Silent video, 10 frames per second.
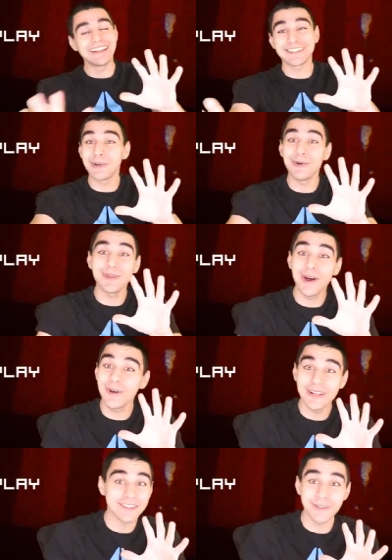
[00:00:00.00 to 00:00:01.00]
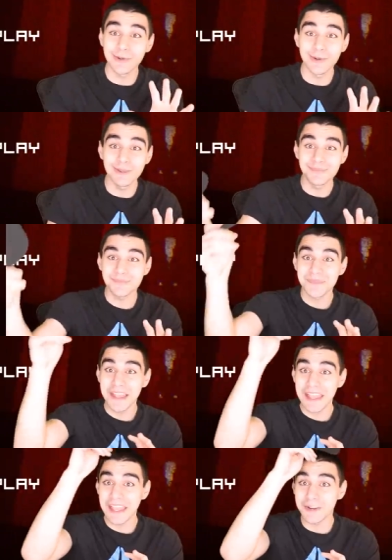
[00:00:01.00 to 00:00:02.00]
It's cool though, it's cool.
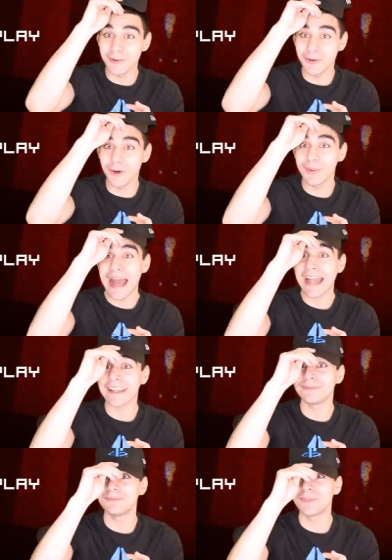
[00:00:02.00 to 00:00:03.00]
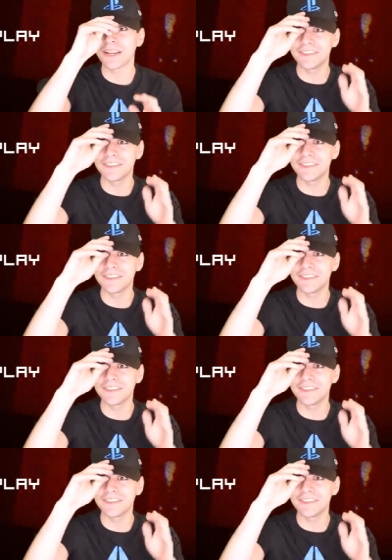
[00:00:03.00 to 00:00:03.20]
It'll grow back, but